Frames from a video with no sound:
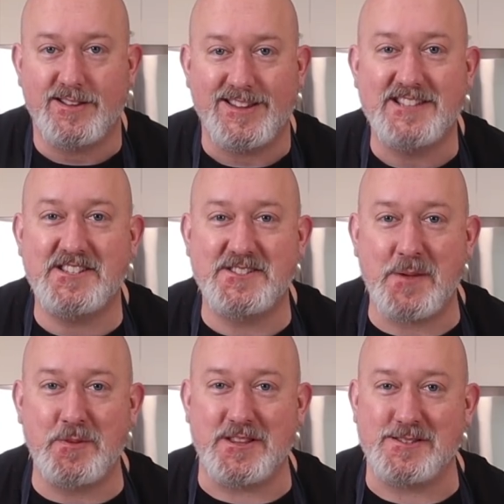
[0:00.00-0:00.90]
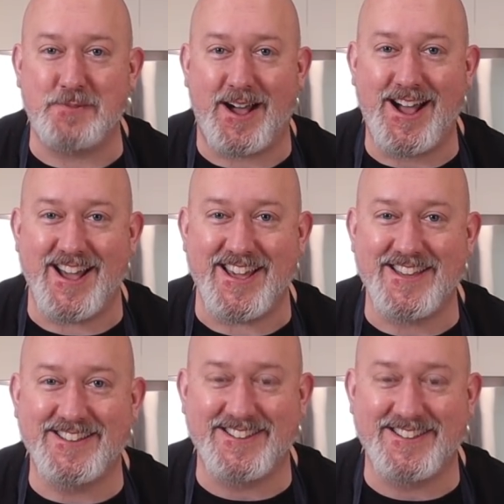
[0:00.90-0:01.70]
Let's assemble this pie.